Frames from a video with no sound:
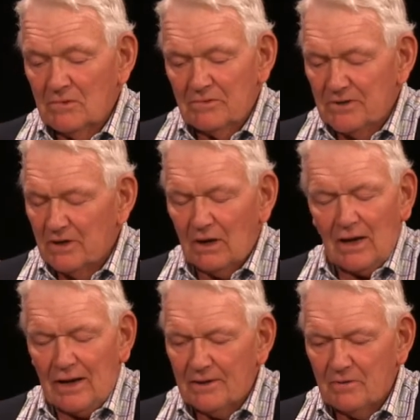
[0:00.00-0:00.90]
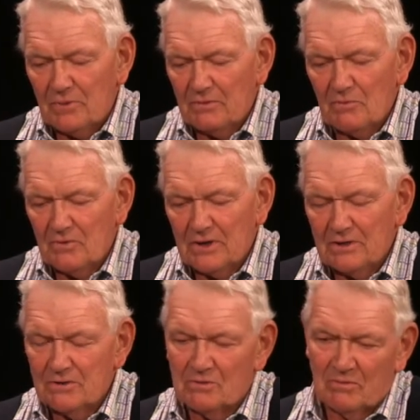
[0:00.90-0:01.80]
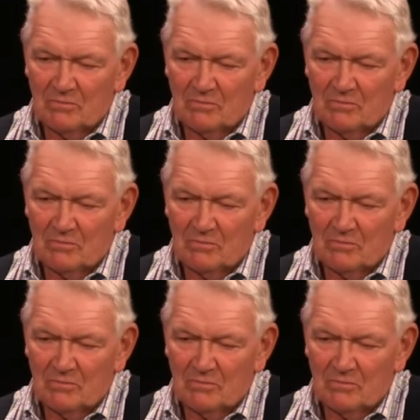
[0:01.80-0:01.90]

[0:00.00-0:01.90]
Did a lot in the paper making industry.